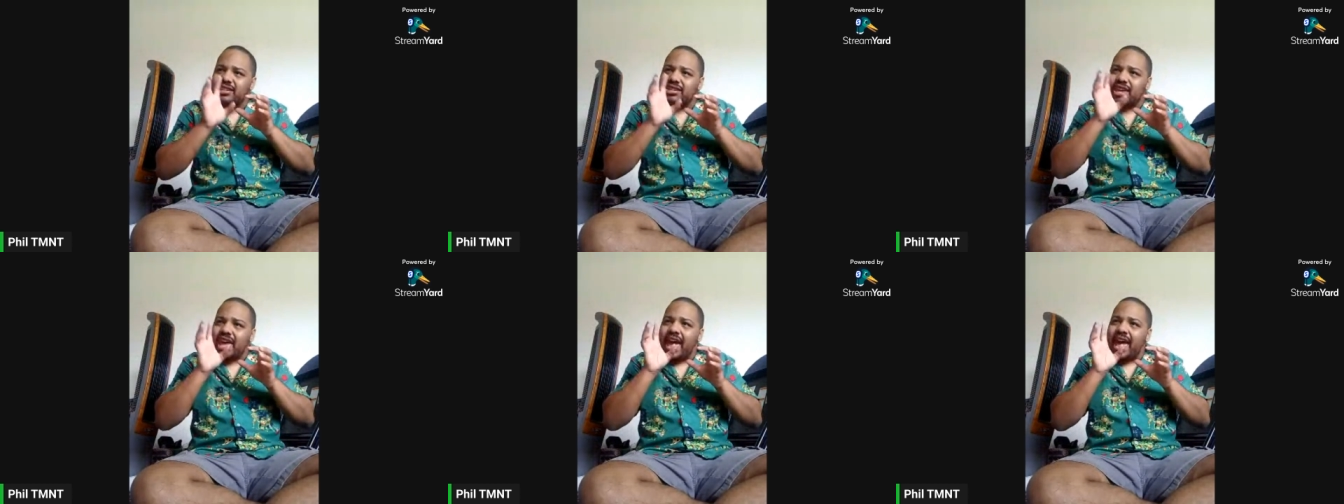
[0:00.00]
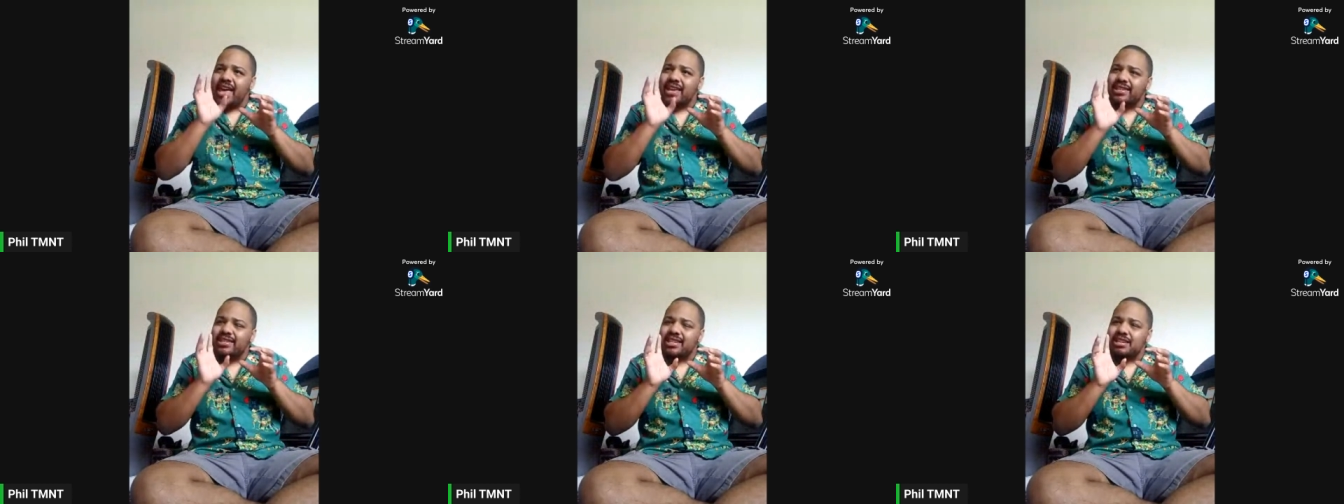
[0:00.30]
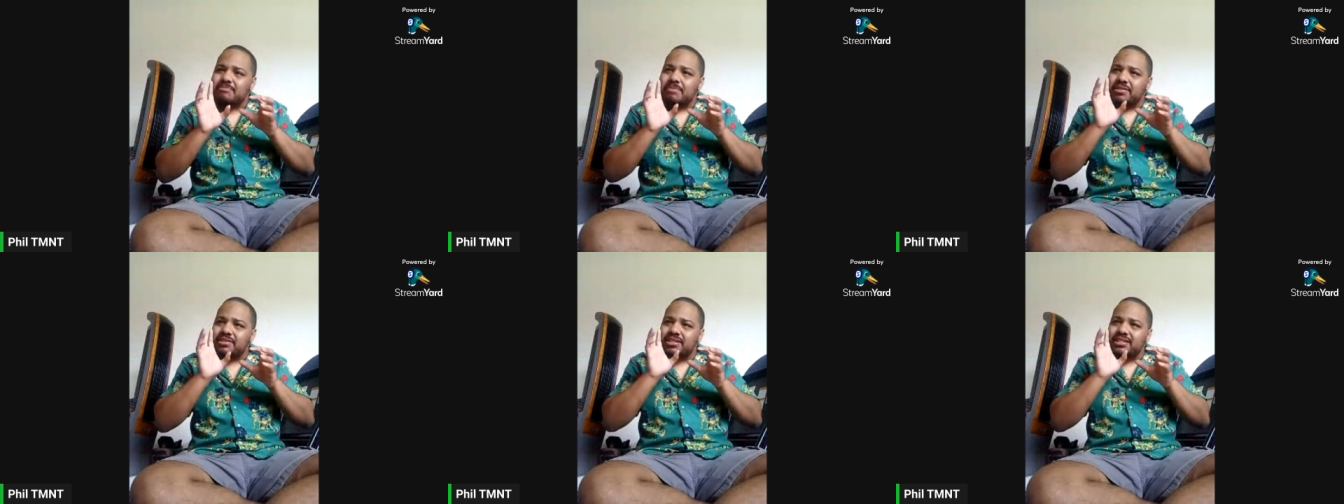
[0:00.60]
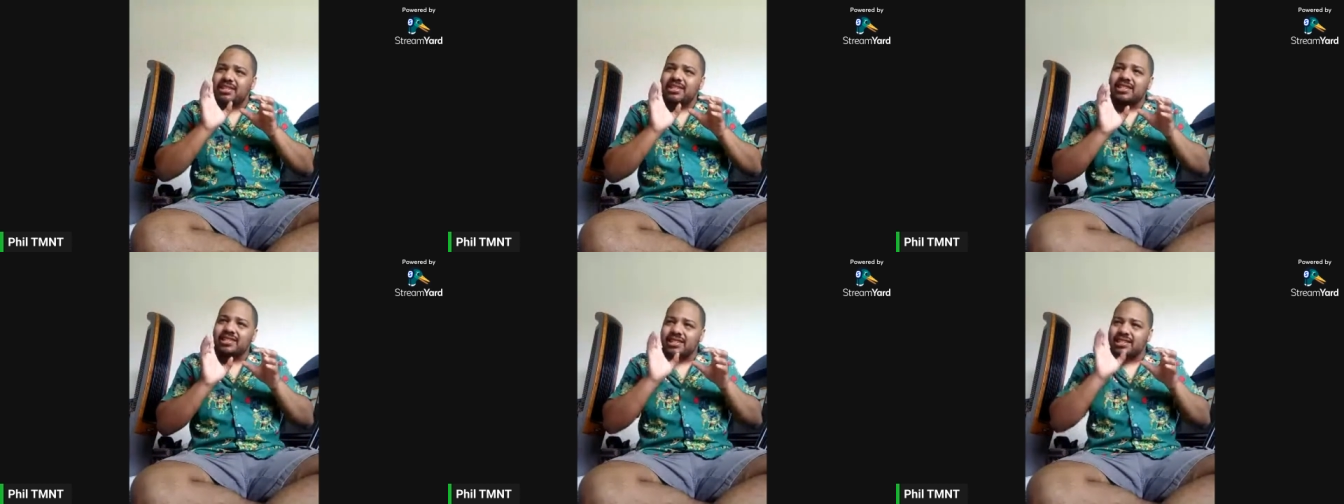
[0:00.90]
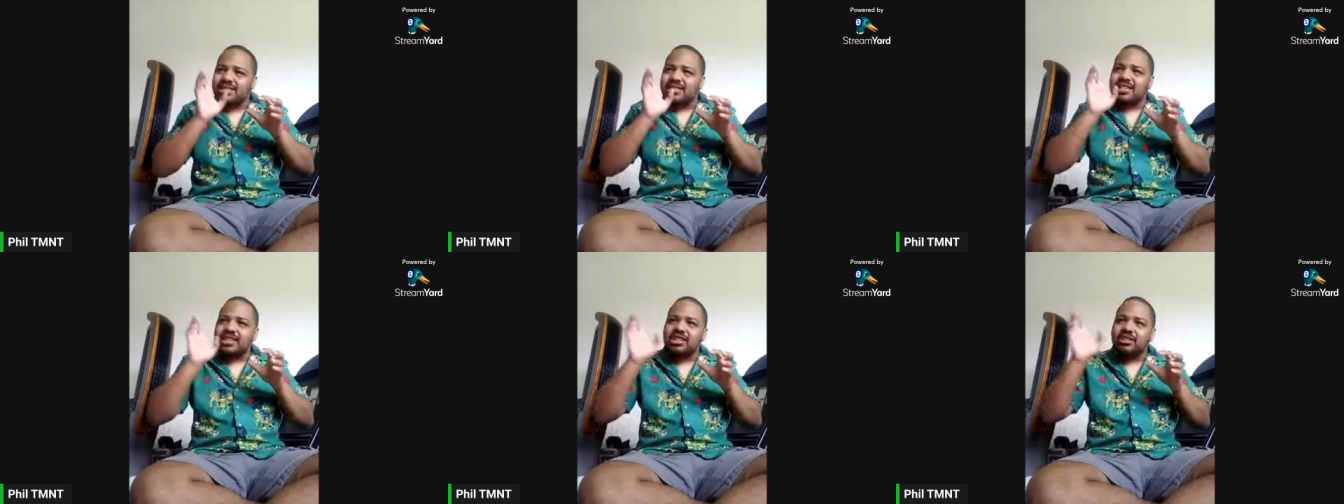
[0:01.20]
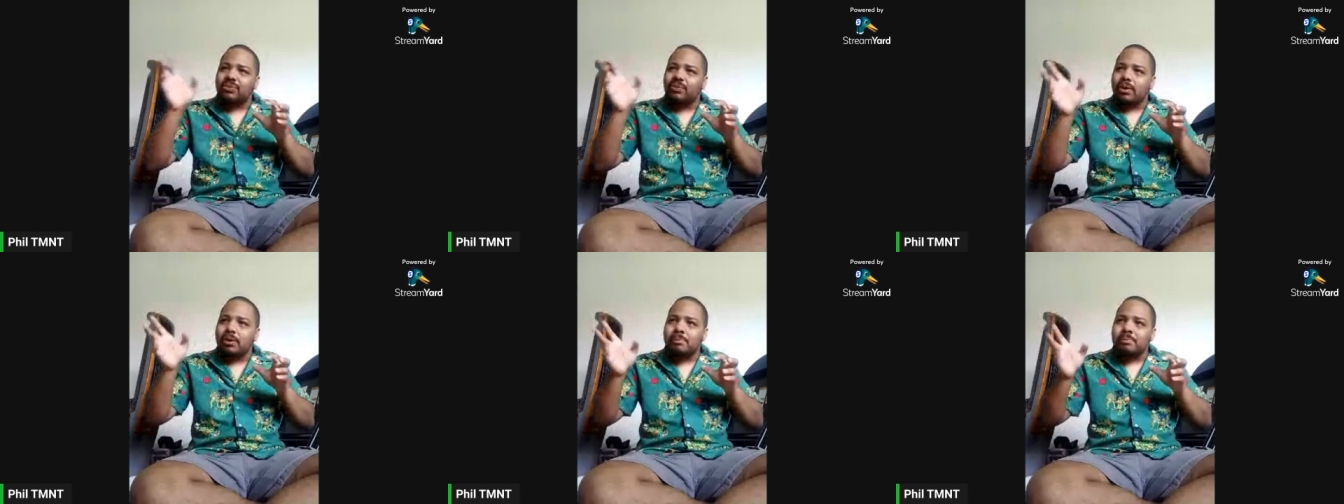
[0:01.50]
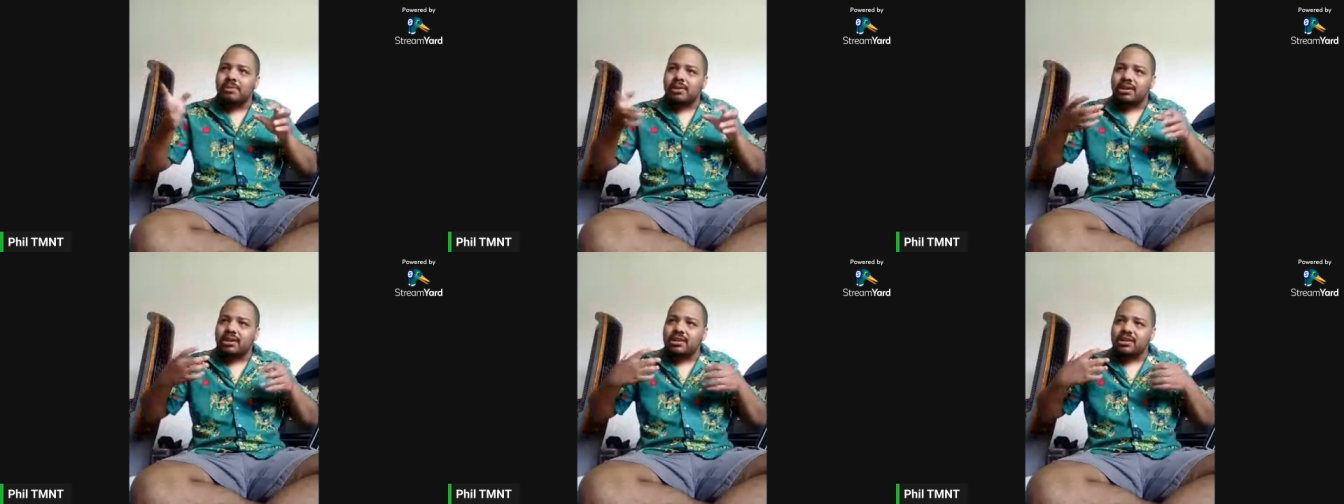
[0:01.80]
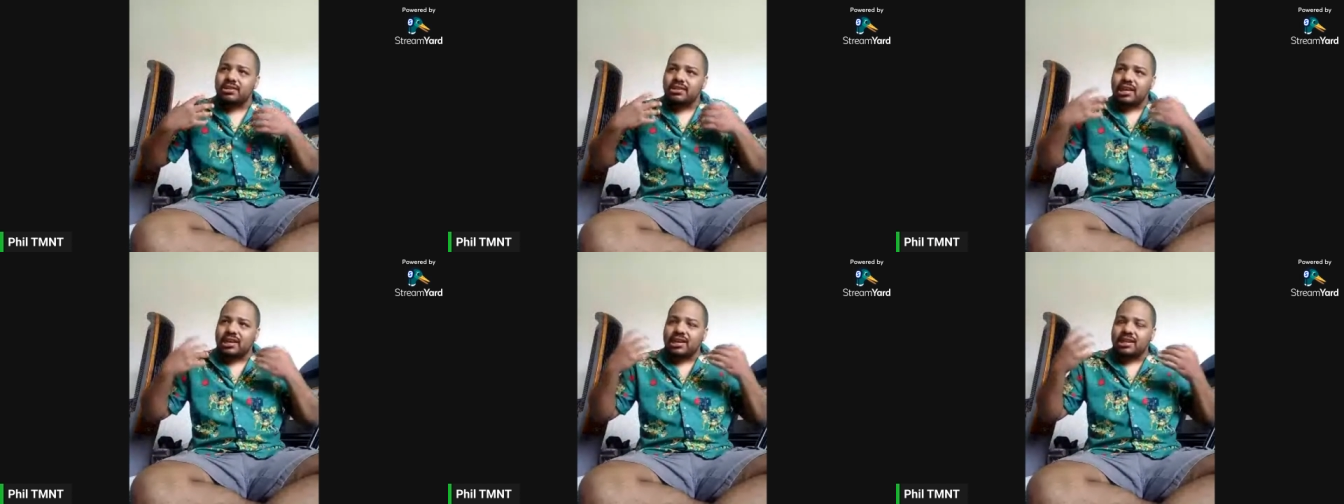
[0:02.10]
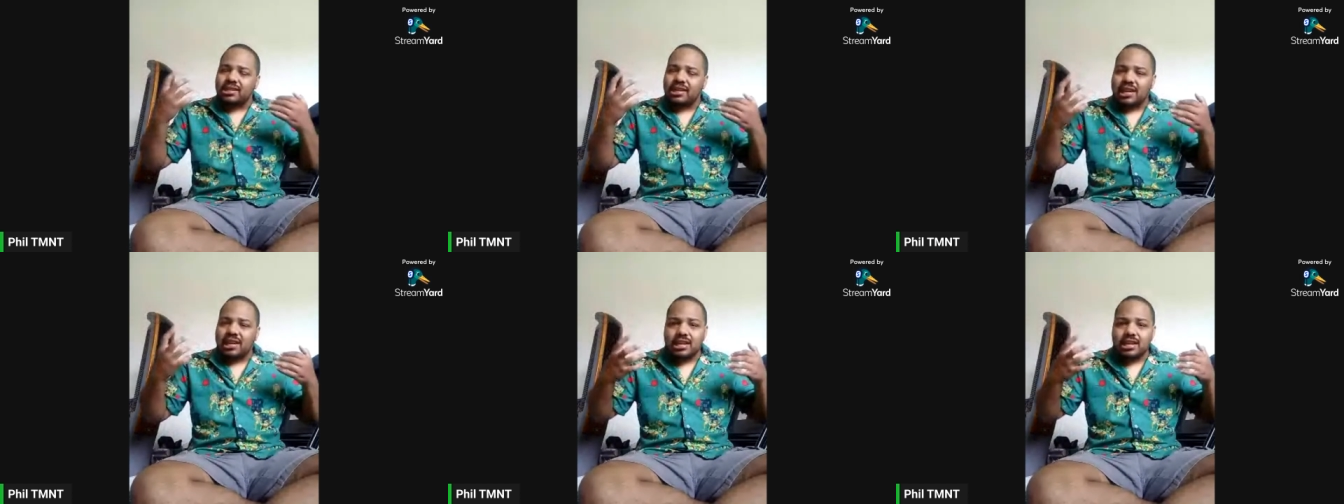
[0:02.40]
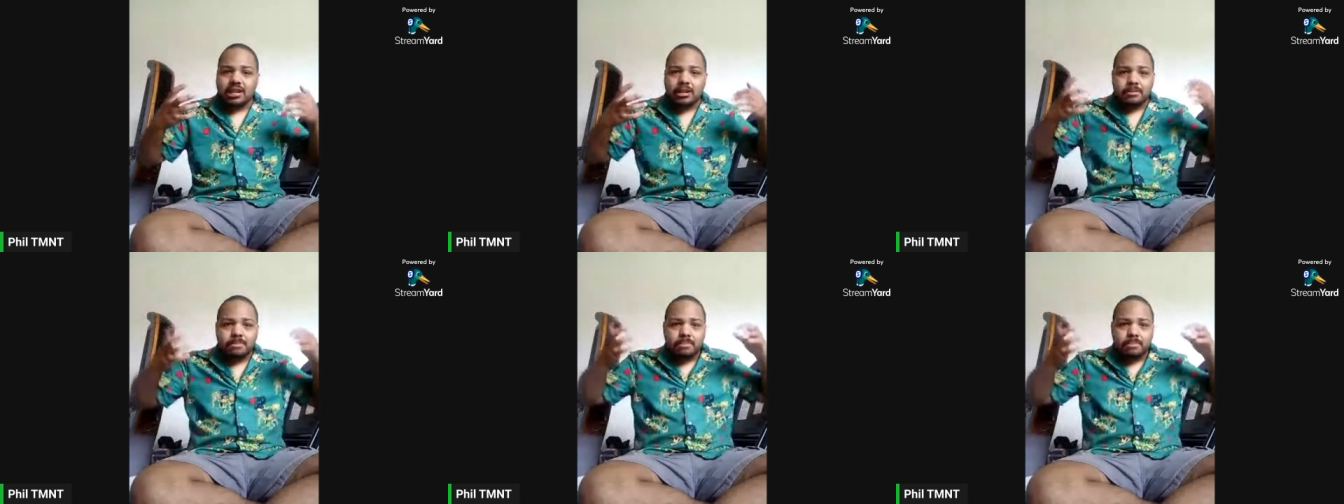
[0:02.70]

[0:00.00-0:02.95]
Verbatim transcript: as deep as it is in this film, because like I said,